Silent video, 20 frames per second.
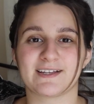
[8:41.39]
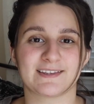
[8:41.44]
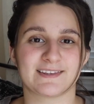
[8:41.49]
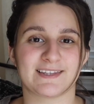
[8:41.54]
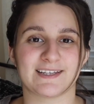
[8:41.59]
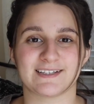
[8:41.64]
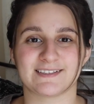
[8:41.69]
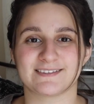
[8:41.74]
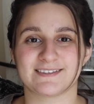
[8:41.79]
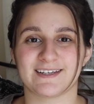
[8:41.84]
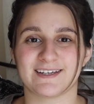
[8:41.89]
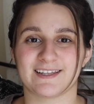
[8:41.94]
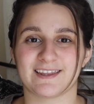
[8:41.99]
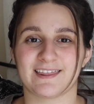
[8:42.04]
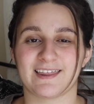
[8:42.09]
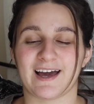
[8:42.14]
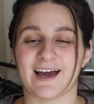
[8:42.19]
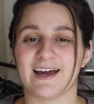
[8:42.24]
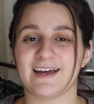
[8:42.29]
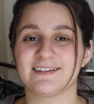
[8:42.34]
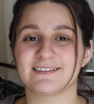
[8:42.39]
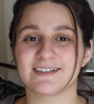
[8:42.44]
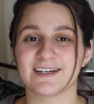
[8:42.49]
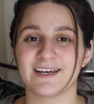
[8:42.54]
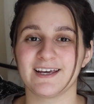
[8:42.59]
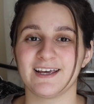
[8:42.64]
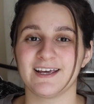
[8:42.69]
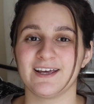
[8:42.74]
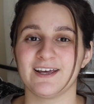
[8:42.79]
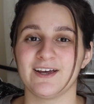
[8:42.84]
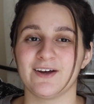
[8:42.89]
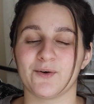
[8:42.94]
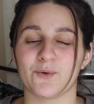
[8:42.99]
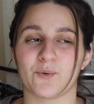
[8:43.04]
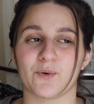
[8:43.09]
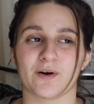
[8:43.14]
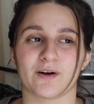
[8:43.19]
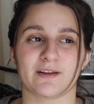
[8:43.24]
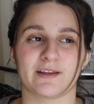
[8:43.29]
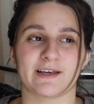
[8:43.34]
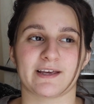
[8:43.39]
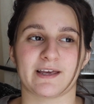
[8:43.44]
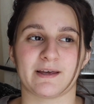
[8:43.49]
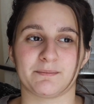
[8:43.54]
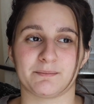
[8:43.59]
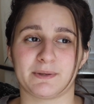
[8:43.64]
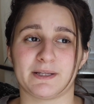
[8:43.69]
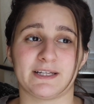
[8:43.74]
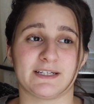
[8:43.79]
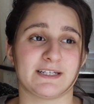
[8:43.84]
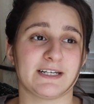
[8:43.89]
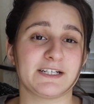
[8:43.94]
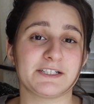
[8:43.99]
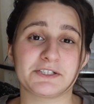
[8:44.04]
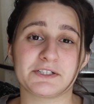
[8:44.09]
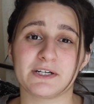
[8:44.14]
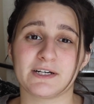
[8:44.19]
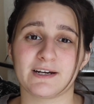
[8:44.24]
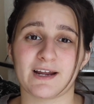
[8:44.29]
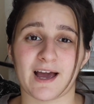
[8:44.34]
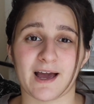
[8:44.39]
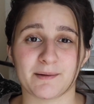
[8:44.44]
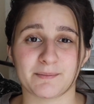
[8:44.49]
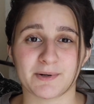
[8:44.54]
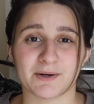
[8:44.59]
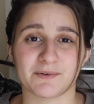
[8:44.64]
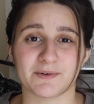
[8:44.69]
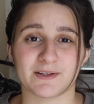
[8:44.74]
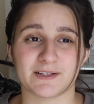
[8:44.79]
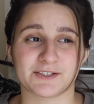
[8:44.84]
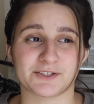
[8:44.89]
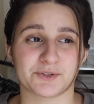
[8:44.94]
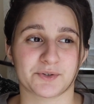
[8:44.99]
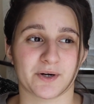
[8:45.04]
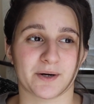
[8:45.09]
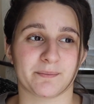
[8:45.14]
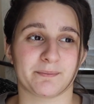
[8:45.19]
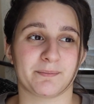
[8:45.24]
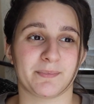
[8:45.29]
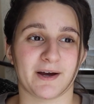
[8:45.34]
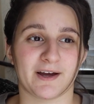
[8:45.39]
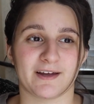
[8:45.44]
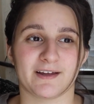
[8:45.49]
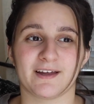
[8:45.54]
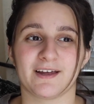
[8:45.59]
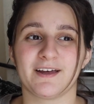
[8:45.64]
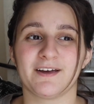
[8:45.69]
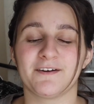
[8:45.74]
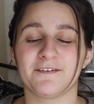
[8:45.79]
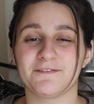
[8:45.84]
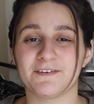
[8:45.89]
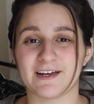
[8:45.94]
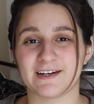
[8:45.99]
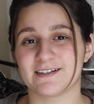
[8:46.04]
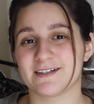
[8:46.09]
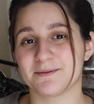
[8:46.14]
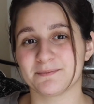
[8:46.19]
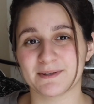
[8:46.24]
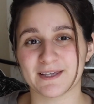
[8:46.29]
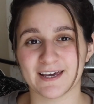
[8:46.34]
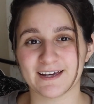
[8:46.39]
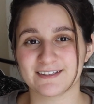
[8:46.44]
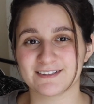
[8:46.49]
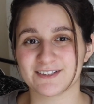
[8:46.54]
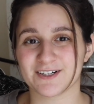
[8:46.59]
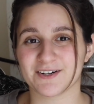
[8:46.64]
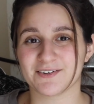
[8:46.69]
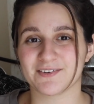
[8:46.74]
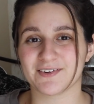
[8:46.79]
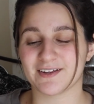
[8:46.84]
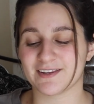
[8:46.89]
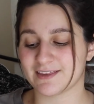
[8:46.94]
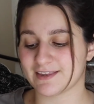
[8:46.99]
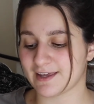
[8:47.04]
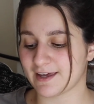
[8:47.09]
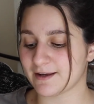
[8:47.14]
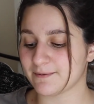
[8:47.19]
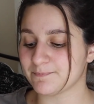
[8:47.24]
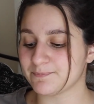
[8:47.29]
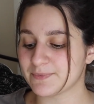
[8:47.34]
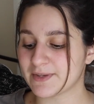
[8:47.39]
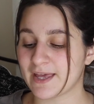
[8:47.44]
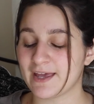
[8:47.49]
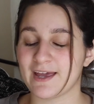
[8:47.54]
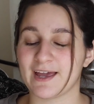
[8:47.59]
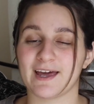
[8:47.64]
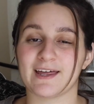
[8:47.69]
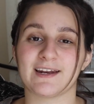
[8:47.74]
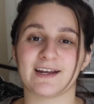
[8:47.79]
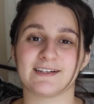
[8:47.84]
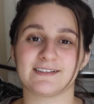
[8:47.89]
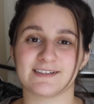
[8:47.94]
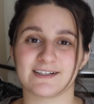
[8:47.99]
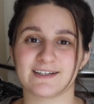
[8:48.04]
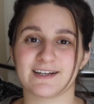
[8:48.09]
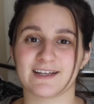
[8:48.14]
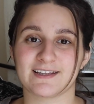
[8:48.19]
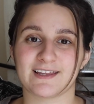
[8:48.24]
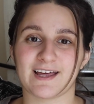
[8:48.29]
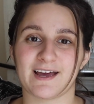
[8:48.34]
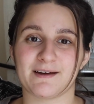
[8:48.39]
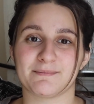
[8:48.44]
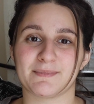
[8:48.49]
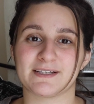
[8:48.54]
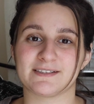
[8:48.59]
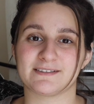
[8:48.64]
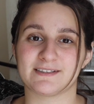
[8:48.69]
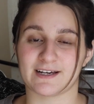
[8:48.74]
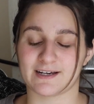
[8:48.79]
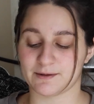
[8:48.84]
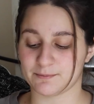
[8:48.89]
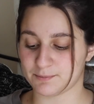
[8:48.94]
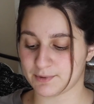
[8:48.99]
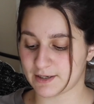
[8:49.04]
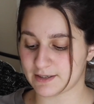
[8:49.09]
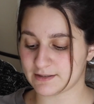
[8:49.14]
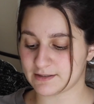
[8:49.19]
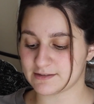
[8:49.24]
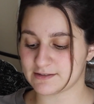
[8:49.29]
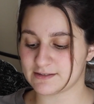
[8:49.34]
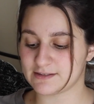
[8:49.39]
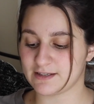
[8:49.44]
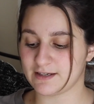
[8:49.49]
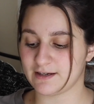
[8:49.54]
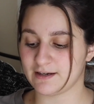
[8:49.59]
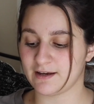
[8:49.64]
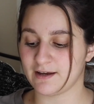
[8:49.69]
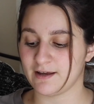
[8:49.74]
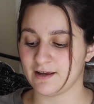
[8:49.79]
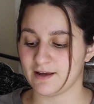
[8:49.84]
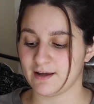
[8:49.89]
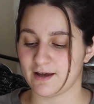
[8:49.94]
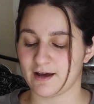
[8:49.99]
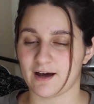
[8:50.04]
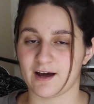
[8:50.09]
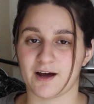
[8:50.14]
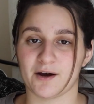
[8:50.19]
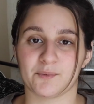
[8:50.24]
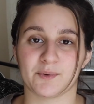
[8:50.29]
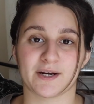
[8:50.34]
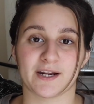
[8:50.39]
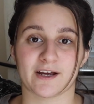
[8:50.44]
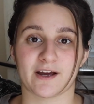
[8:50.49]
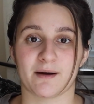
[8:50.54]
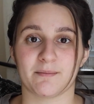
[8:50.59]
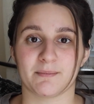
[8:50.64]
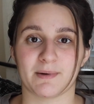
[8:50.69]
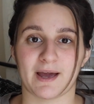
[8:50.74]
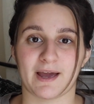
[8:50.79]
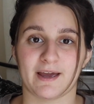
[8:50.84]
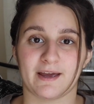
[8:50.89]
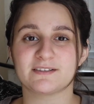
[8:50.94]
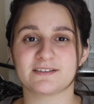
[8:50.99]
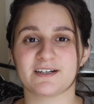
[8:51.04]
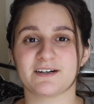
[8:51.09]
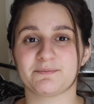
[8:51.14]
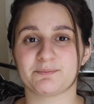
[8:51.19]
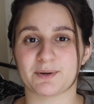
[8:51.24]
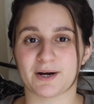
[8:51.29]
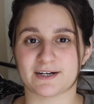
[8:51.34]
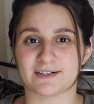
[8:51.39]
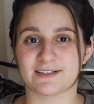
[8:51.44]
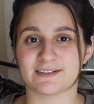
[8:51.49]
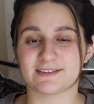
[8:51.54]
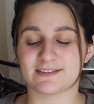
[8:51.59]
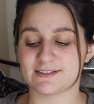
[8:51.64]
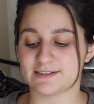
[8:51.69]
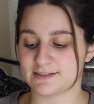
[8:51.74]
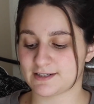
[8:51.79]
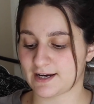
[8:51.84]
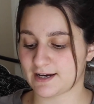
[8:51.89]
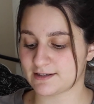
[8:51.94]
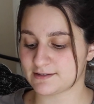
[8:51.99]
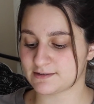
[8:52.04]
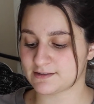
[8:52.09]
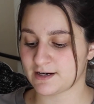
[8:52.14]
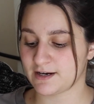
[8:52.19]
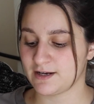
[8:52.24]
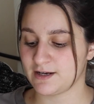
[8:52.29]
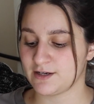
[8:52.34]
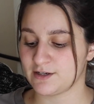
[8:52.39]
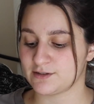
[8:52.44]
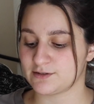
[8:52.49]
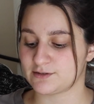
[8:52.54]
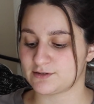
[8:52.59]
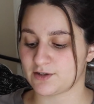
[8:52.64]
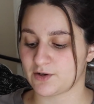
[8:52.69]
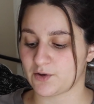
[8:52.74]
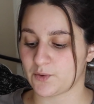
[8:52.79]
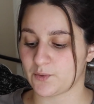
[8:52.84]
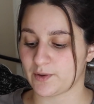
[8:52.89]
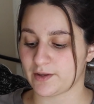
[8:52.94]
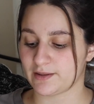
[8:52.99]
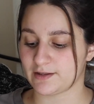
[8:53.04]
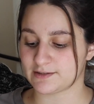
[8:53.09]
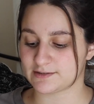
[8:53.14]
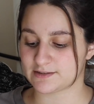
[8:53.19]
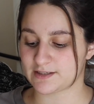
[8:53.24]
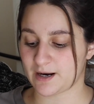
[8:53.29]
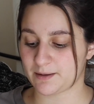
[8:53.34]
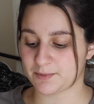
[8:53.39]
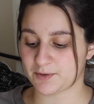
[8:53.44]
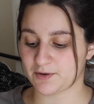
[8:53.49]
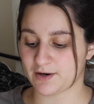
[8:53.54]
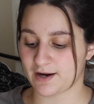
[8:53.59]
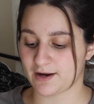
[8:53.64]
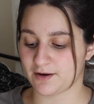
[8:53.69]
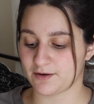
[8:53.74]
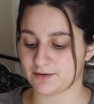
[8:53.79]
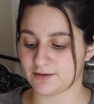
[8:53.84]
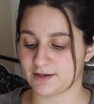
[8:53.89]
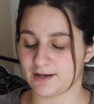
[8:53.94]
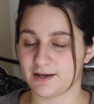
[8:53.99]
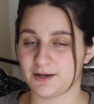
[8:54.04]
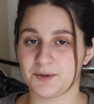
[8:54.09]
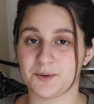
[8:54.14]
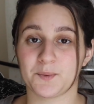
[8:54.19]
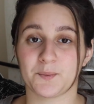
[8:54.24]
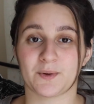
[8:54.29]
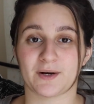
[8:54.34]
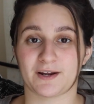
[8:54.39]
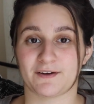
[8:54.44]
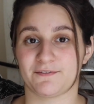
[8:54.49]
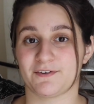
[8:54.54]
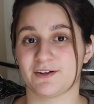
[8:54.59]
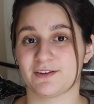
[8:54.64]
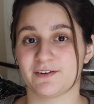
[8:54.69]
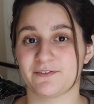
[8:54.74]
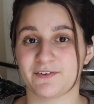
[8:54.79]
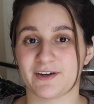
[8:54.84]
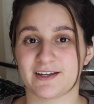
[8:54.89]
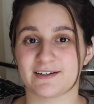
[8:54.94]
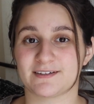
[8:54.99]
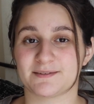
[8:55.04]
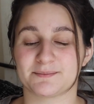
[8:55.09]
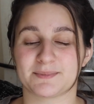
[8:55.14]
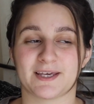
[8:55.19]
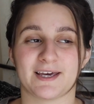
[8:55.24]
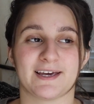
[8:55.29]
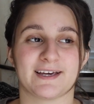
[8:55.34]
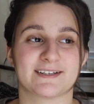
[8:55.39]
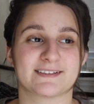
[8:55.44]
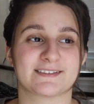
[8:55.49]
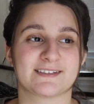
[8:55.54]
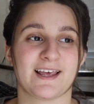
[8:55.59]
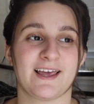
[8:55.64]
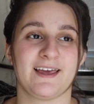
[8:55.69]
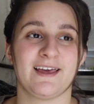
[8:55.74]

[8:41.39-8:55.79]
things like that, or like implantation. I'm not really sure, but phantom kicks are a real thing, and I did get that in my second pregnancy when I got my positive pregnancy test. So this time around, when I felt the phantom kicks,